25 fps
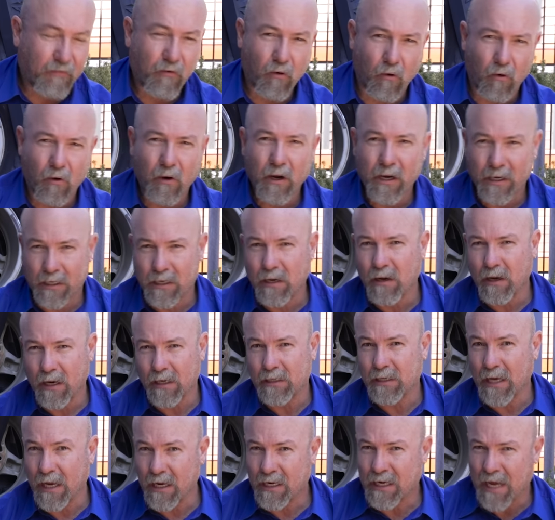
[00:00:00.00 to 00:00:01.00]
Or
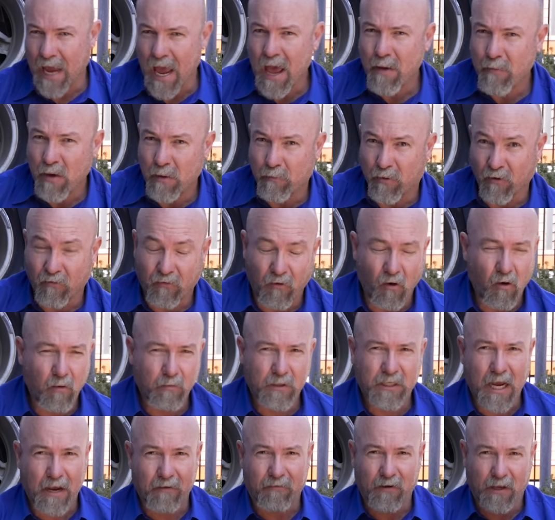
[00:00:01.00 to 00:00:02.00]
it can be performed
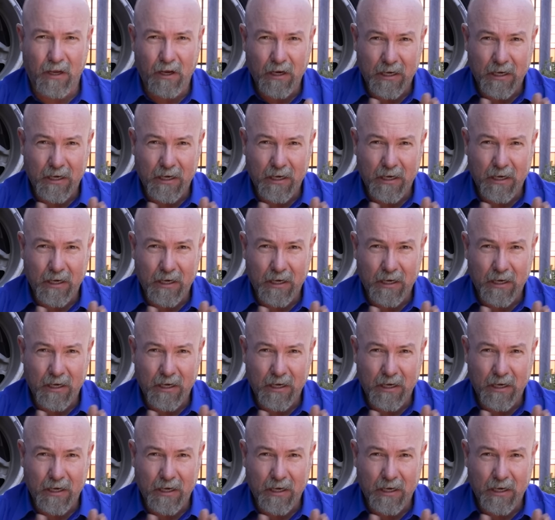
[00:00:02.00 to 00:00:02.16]
safely.